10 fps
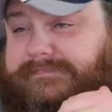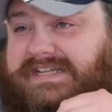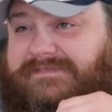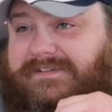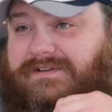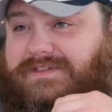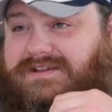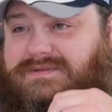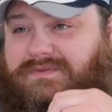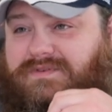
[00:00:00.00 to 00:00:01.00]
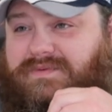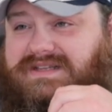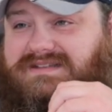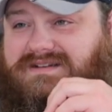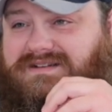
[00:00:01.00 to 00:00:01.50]
Any final thoughts before
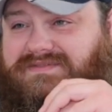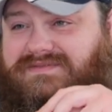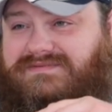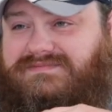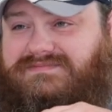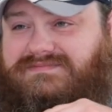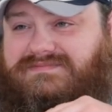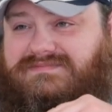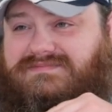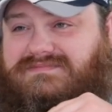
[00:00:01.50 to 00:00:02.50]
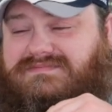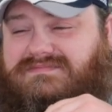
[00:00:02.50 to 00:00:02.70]
we sign off? No.